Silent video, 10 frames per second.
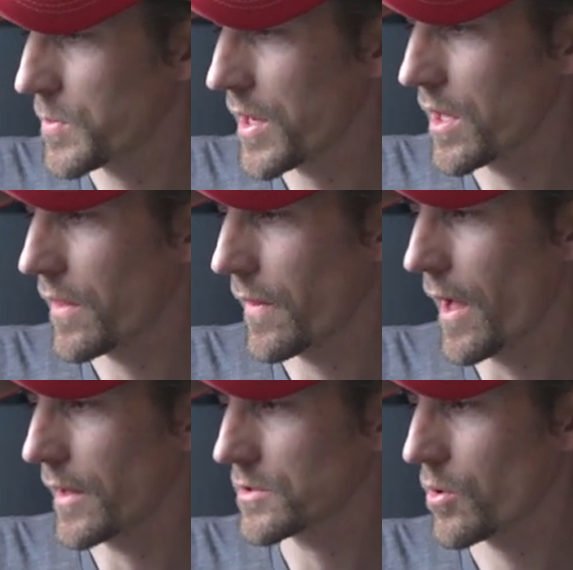
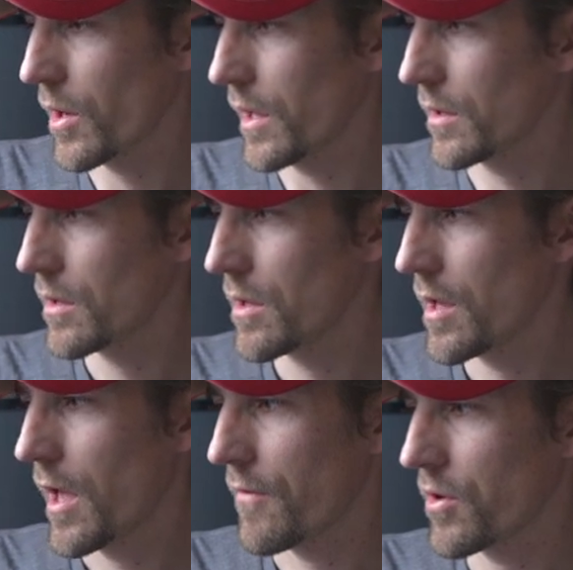USB, then that's
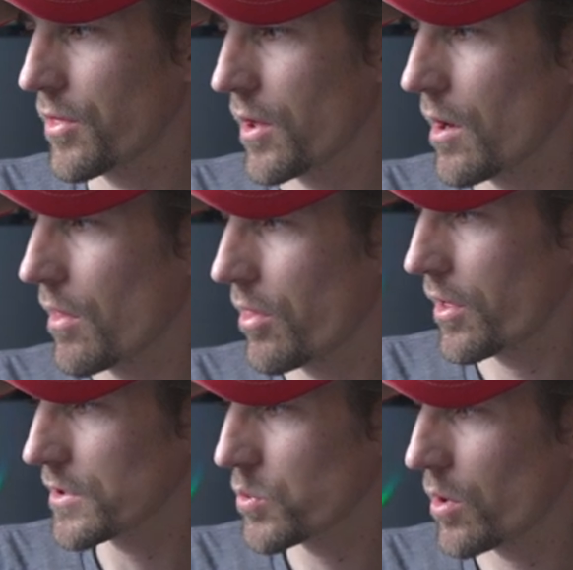great.
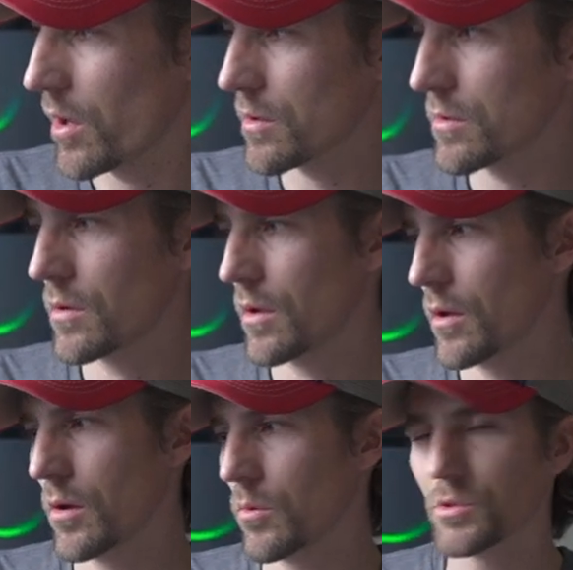Everything on this
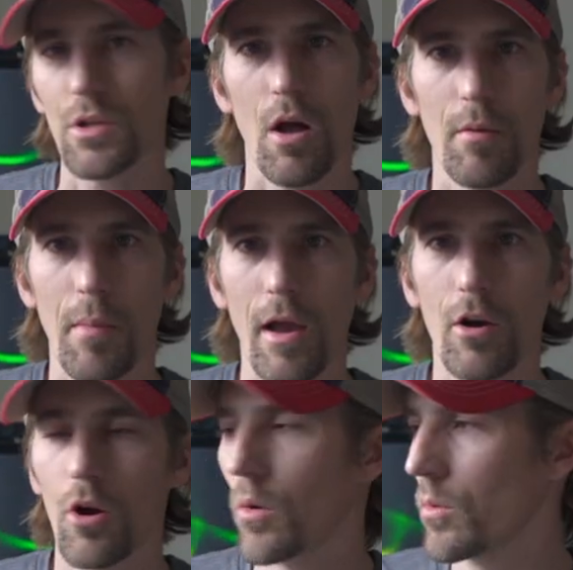one was all
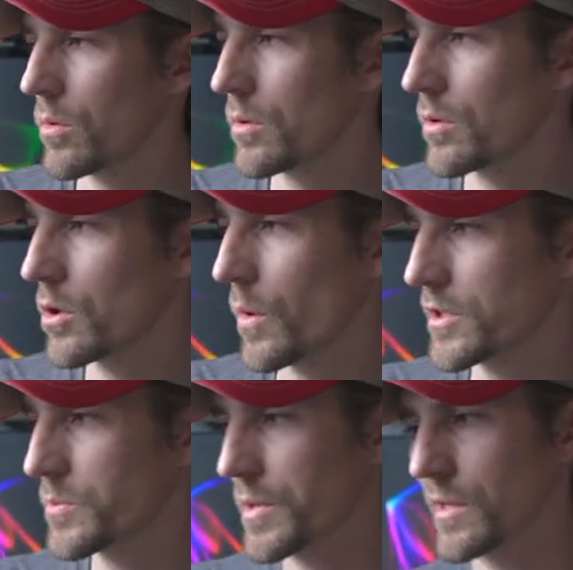the micro
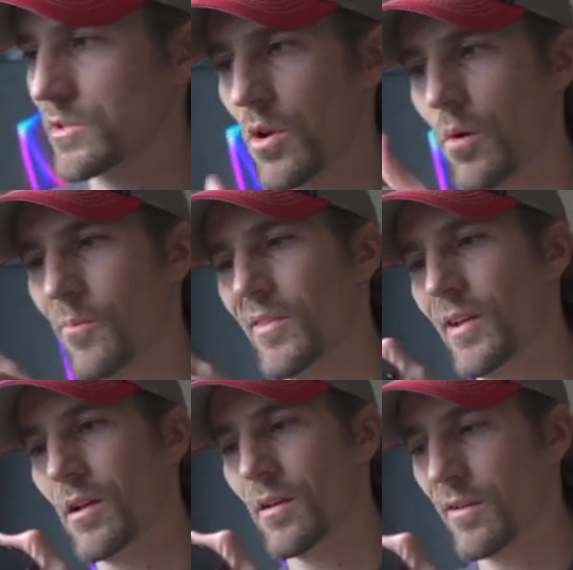USB.
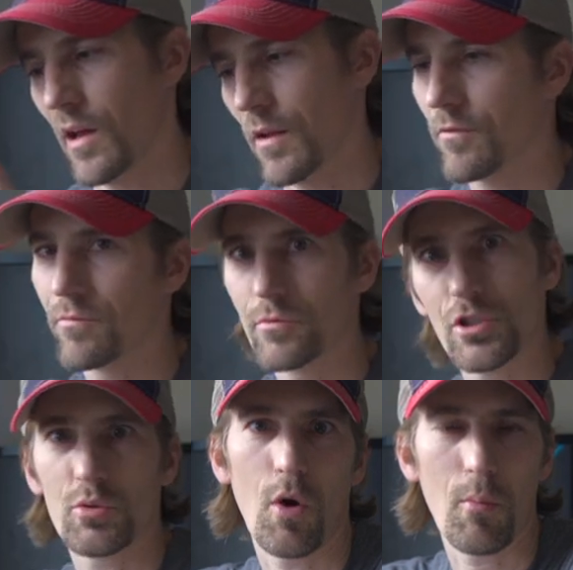So kind
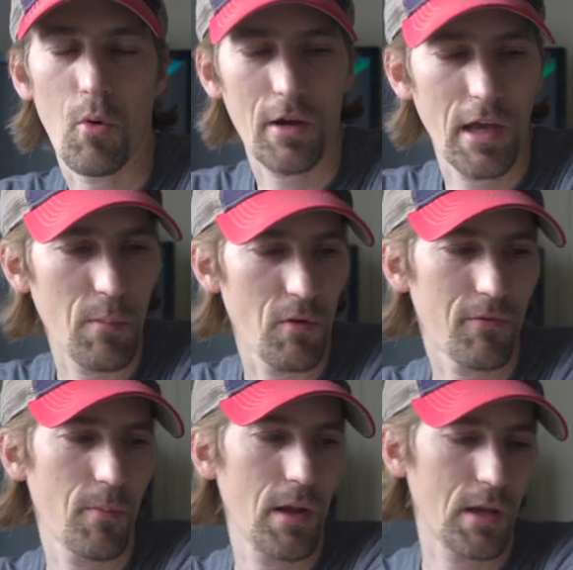of just one more
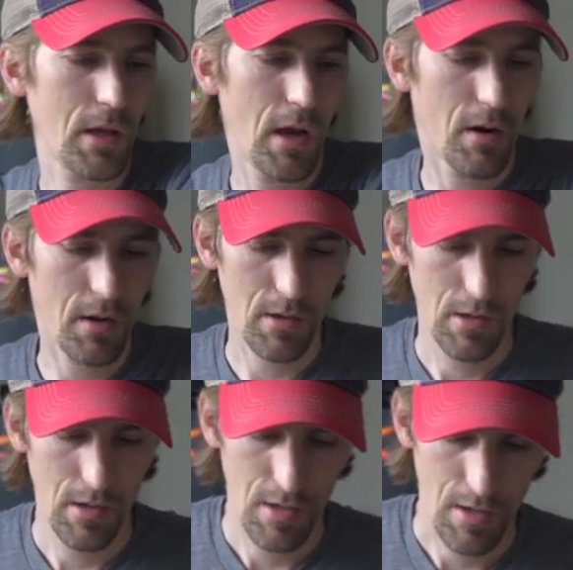cable for me to
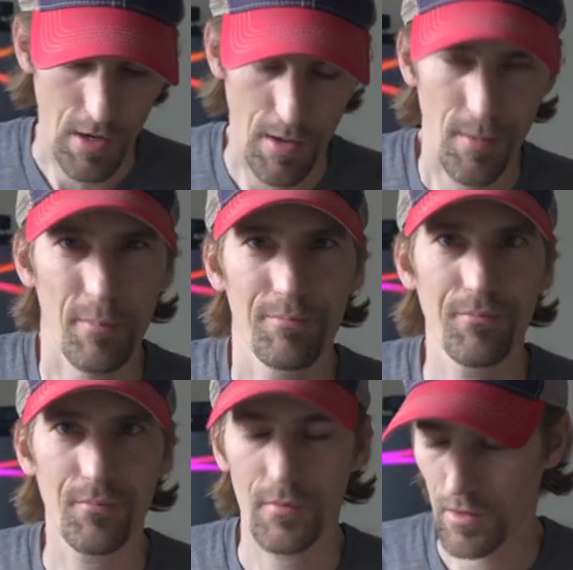carry.
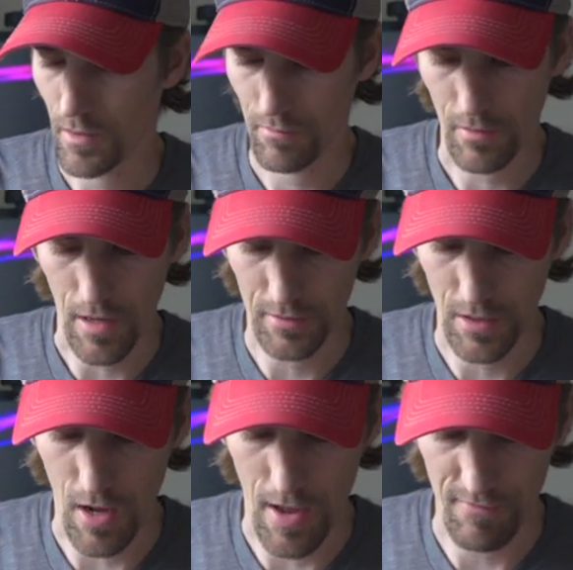And I'd
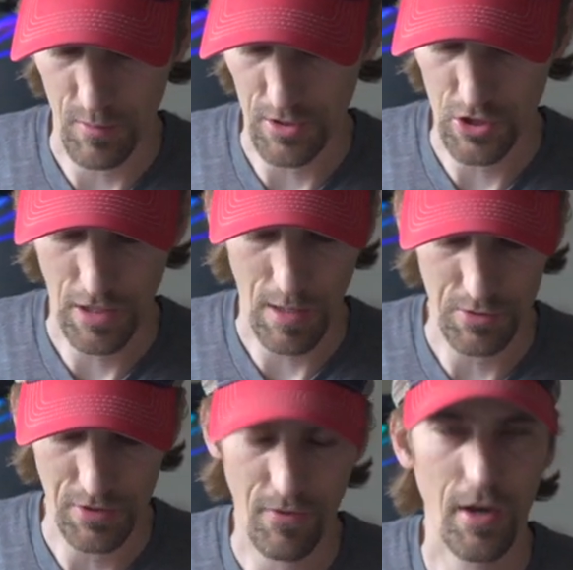like to not have a
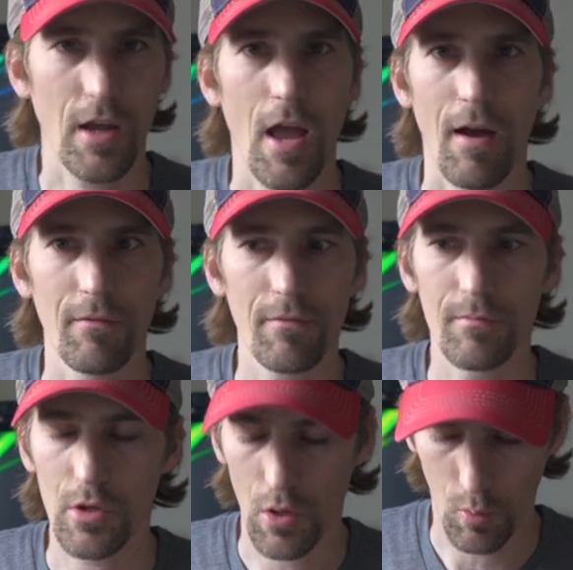bunch of cables. If I can
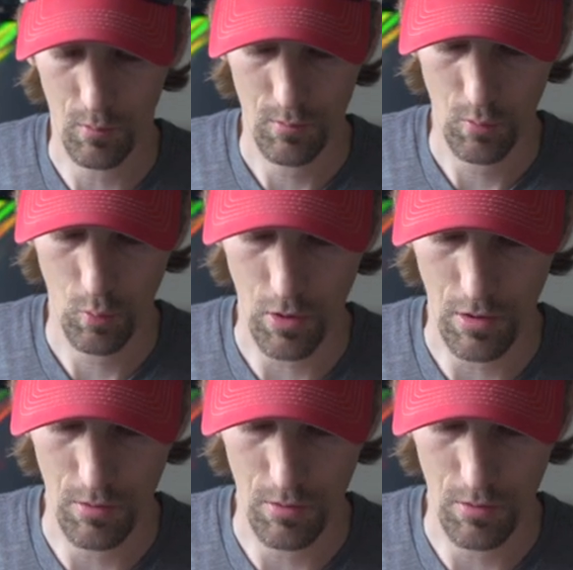have, you know,